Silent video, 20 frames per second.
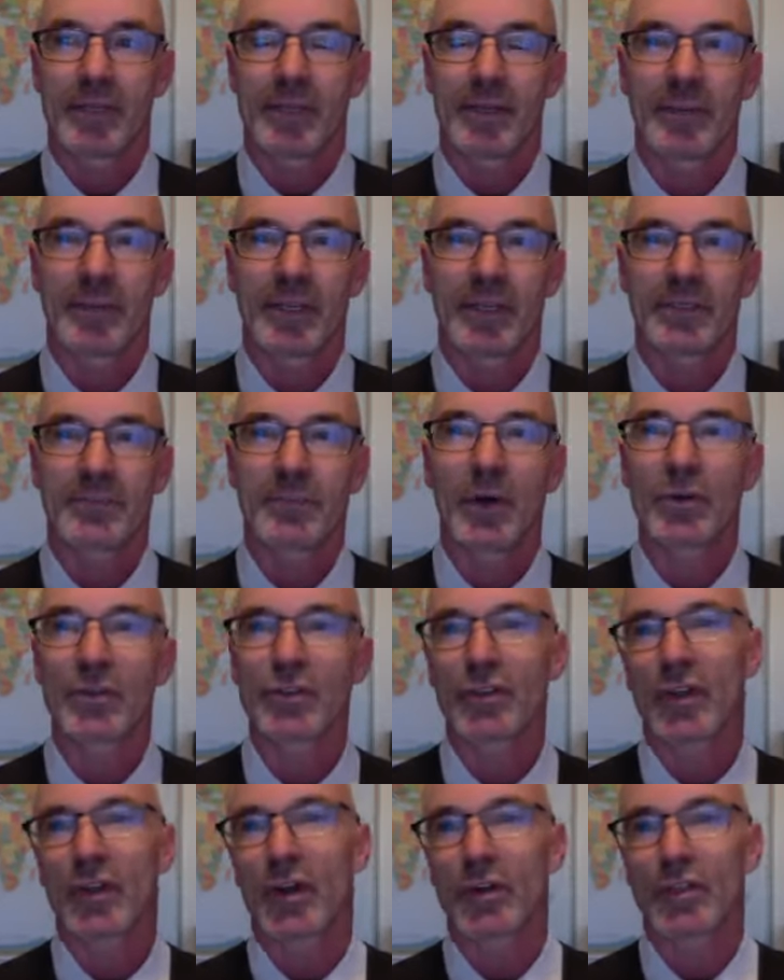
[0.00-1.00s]
Because
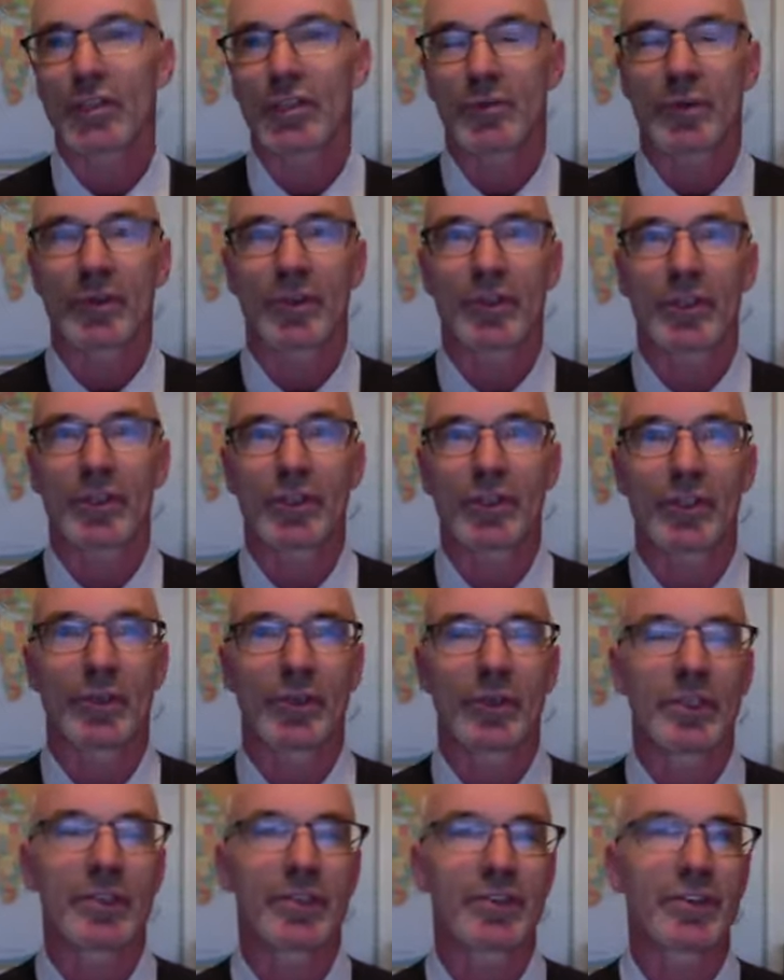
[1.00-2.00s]
most coaches, what they
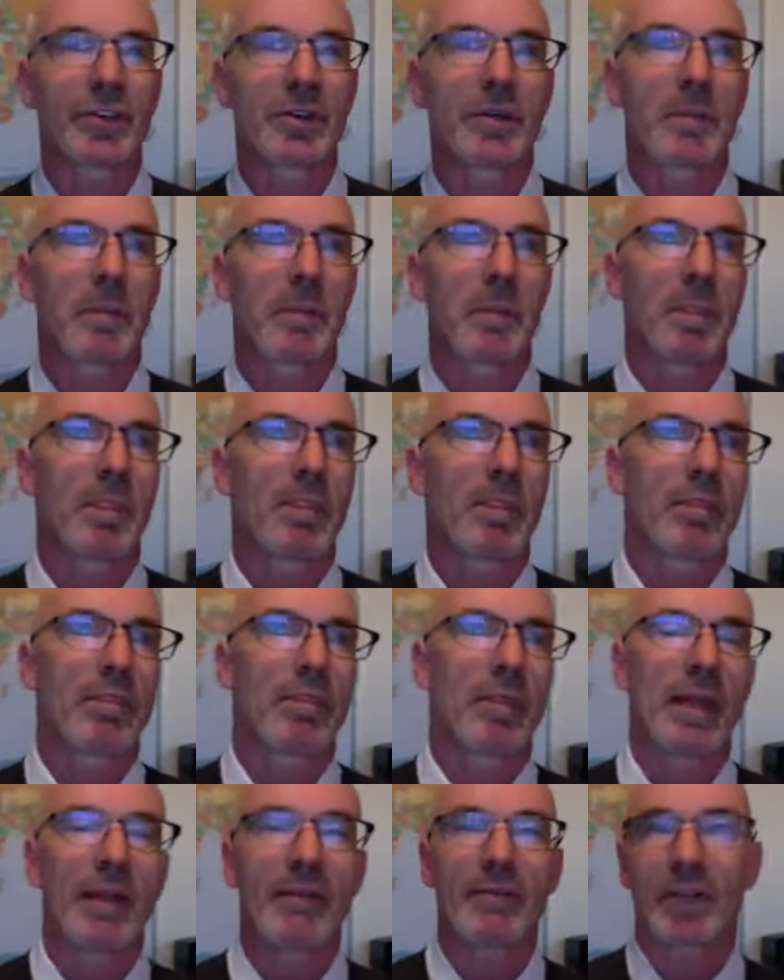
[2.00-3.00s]
do is
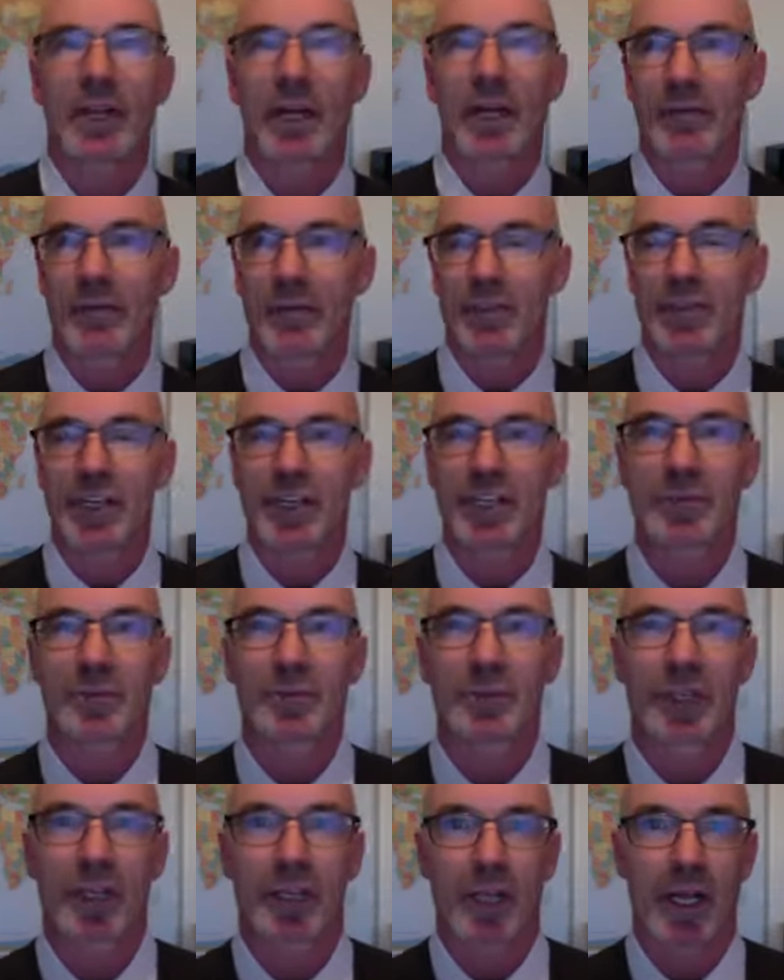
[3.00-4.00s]
they have a conversation
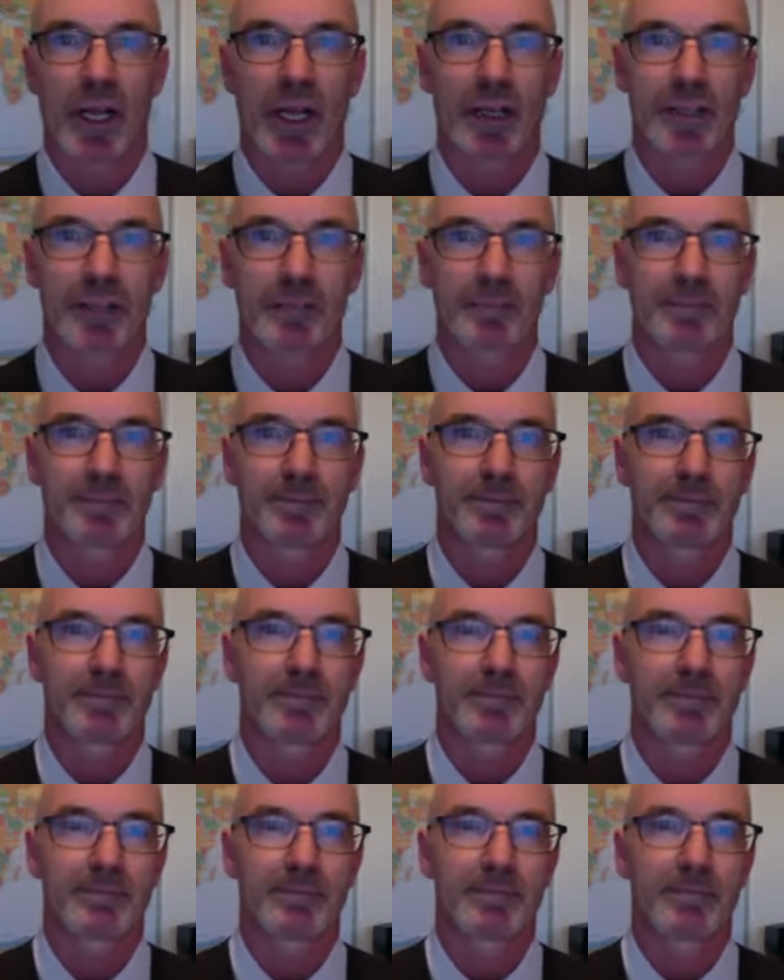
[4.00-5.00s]
with the client.
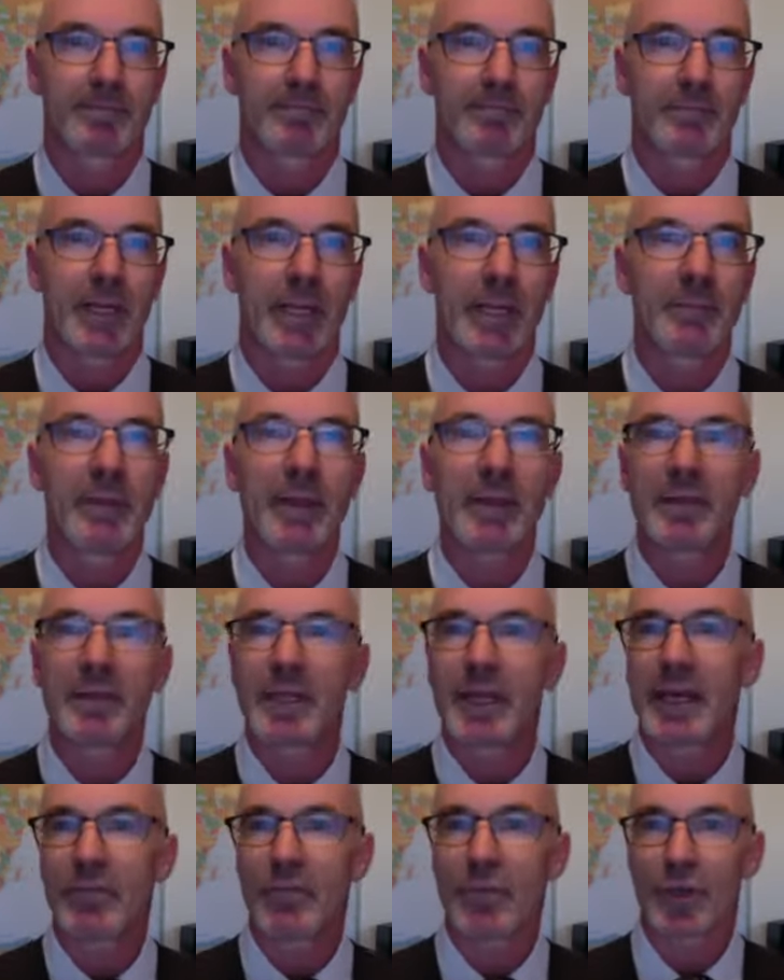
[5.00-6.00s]
And maybe they
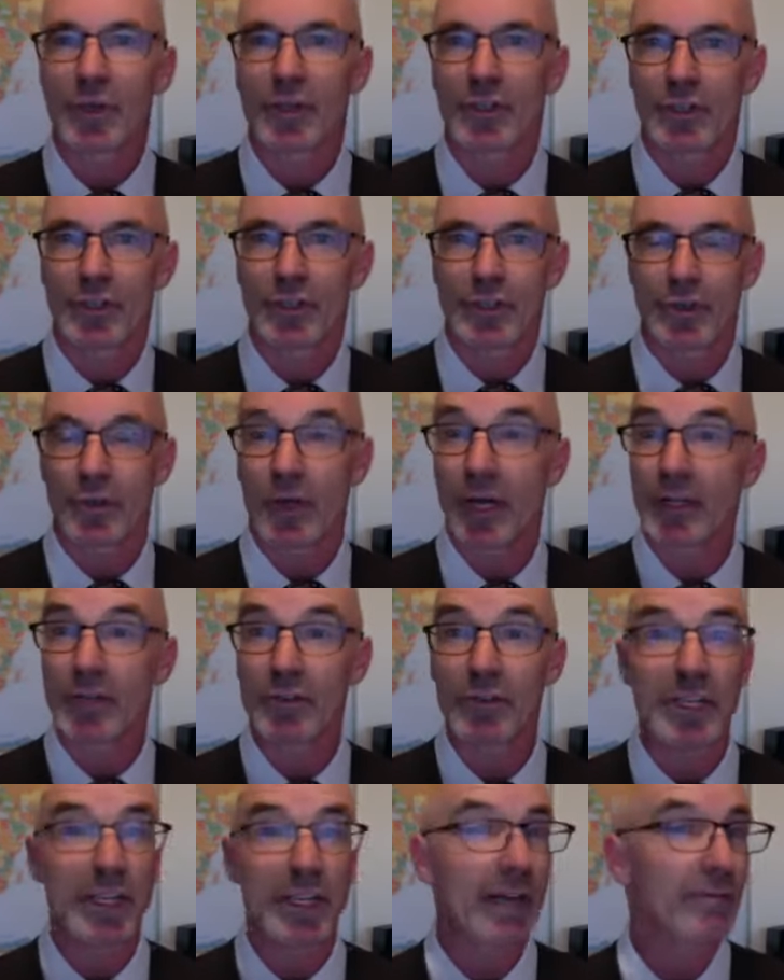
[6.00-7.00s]
have one or two. I
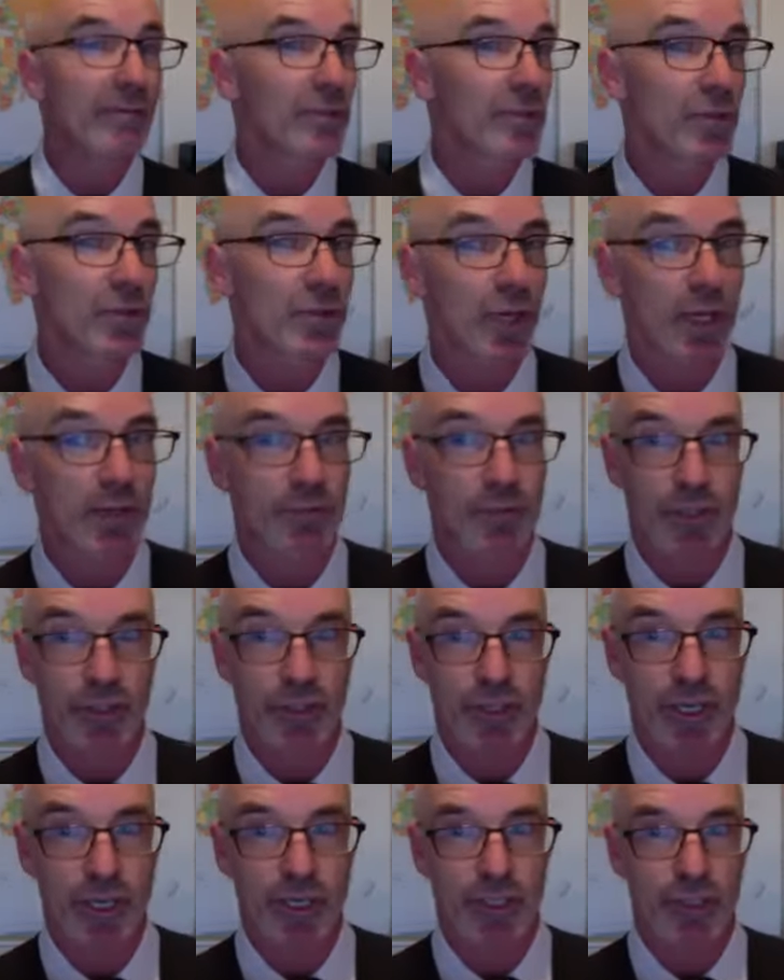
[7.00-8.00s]
usually have two
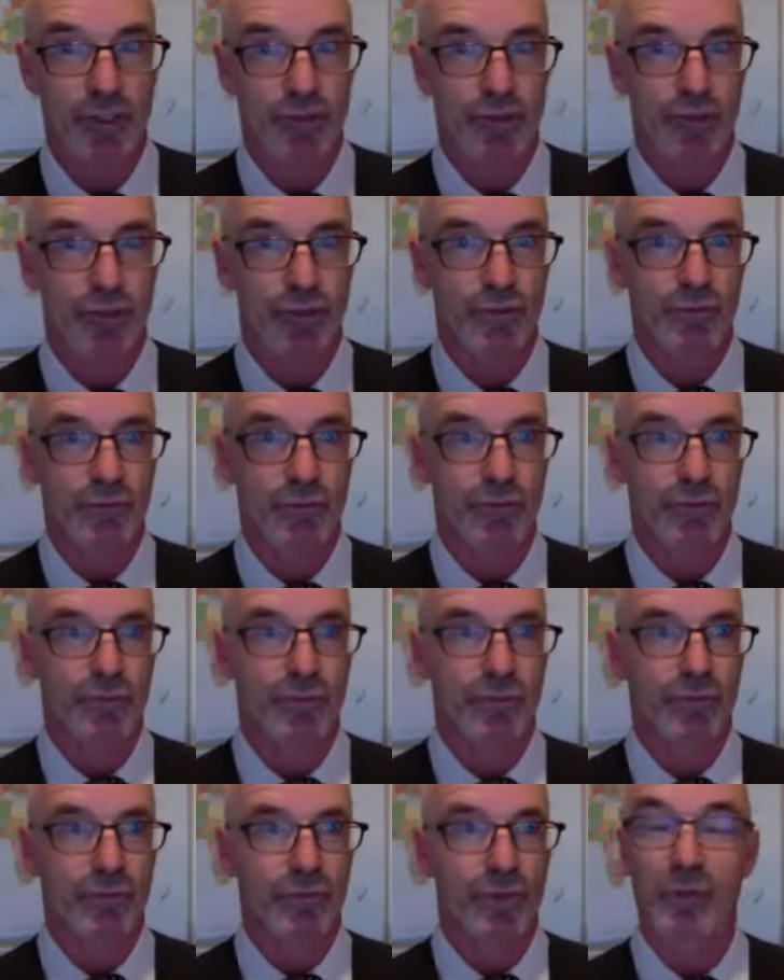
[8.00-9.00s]
conversations.
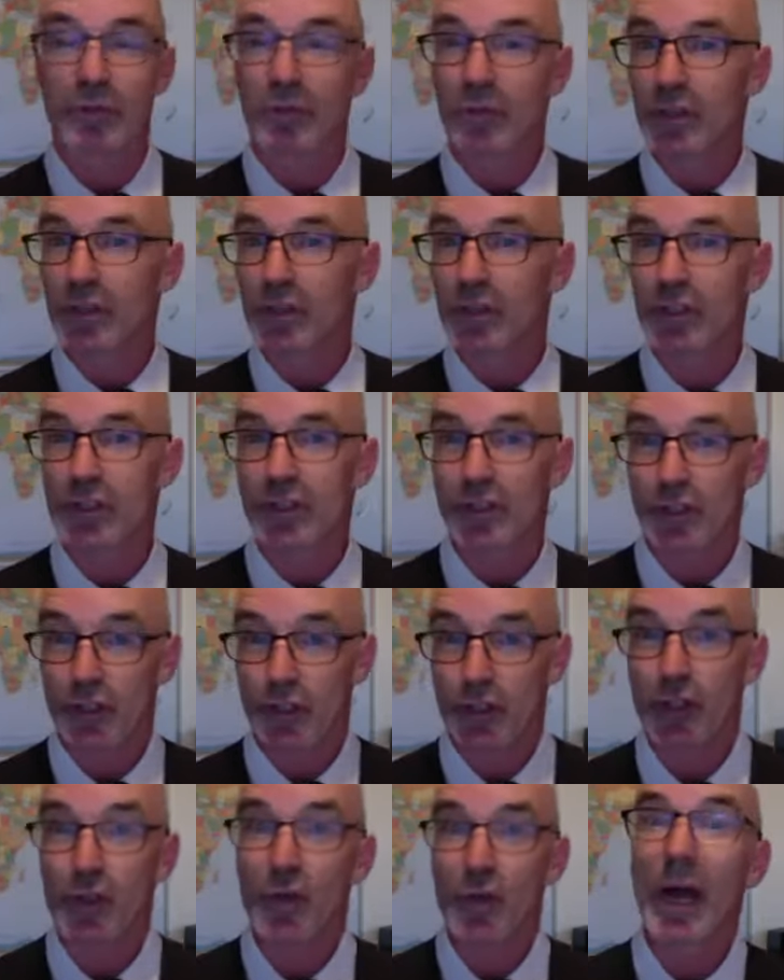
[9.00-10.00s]
The first is a
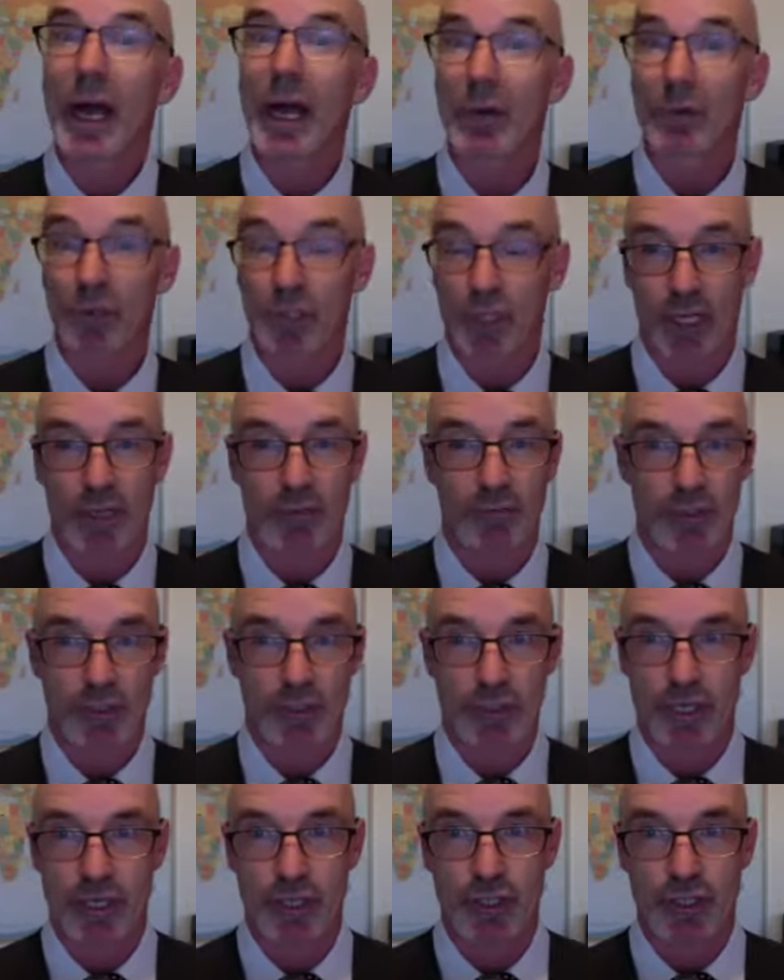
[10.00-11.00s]
two-hour
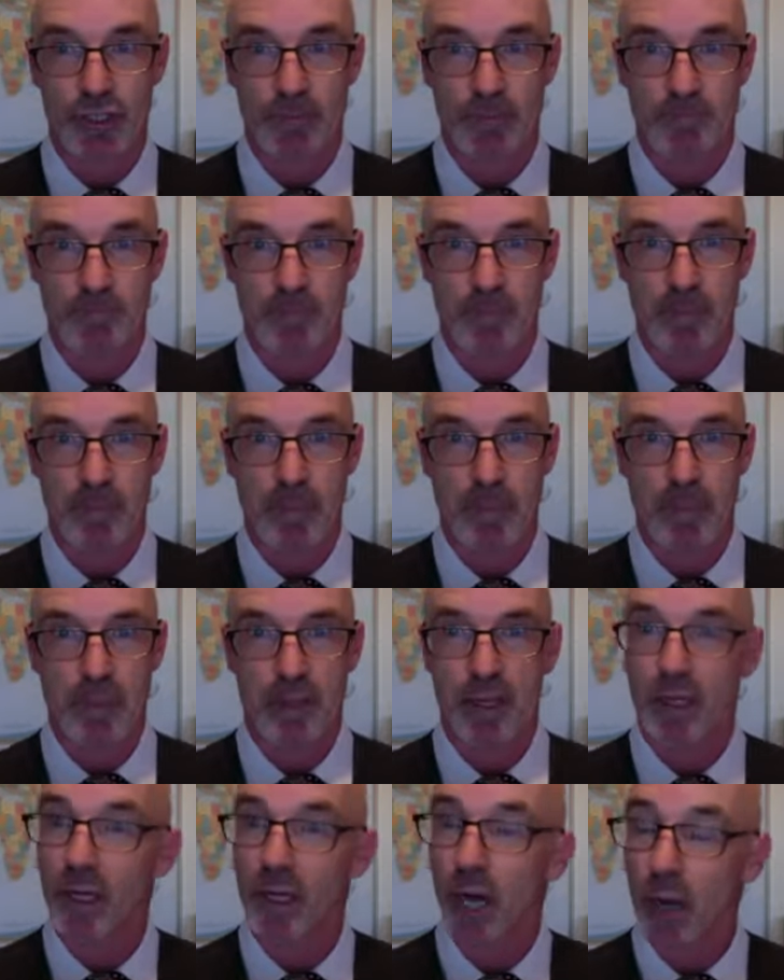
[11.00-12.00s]
conversation,
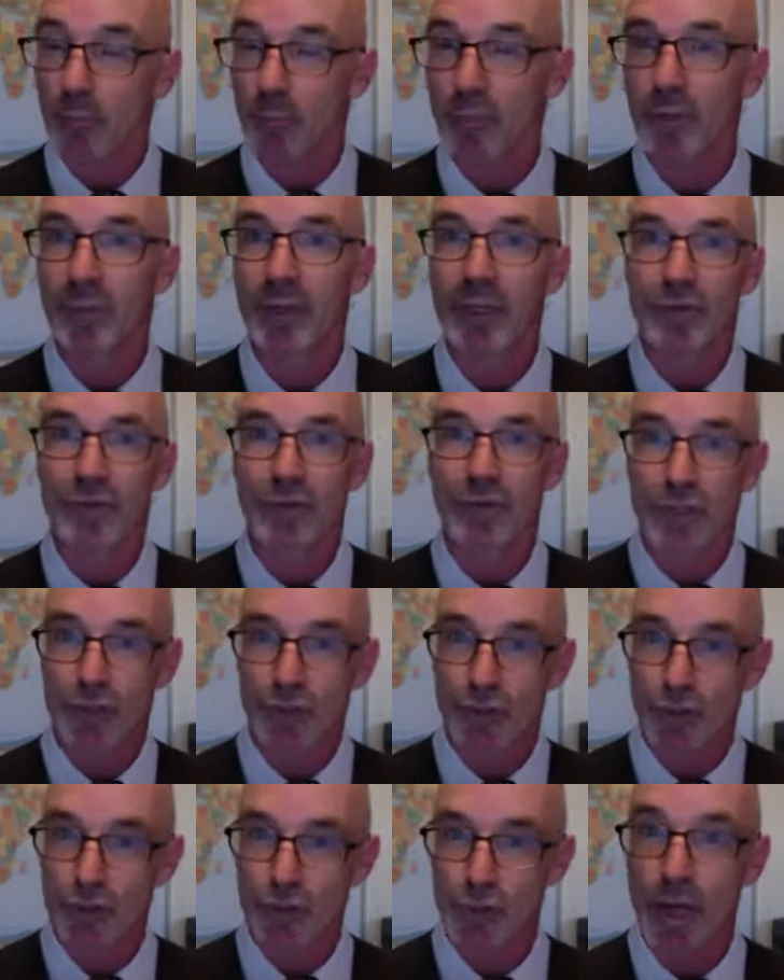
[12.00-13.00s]
a complimentary
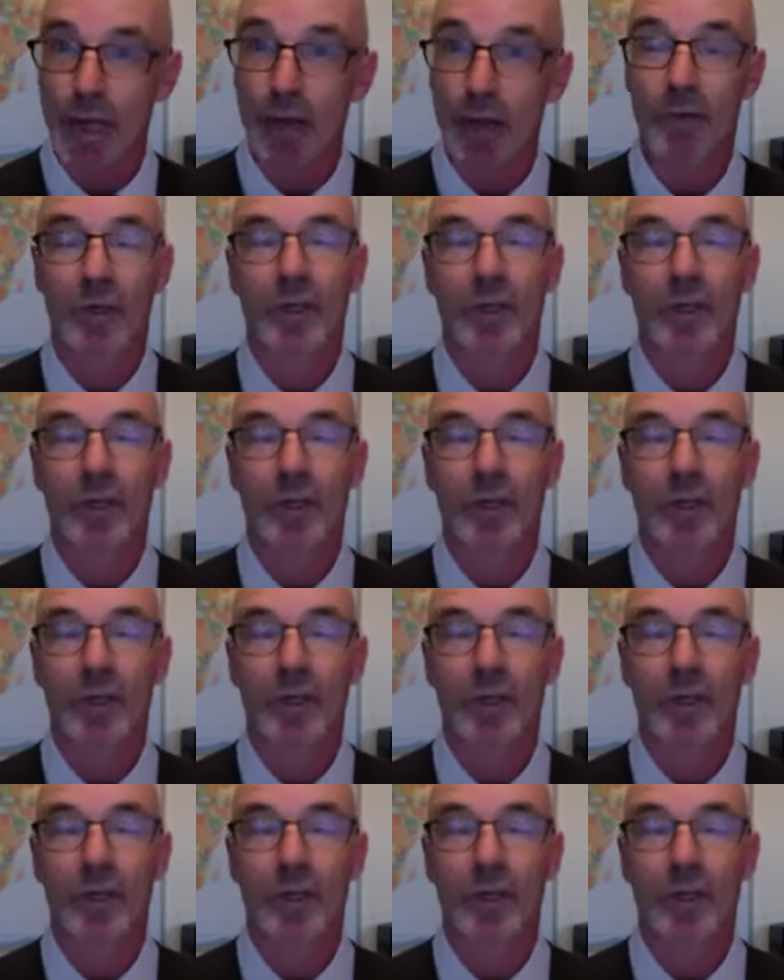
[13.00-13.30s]
two-hour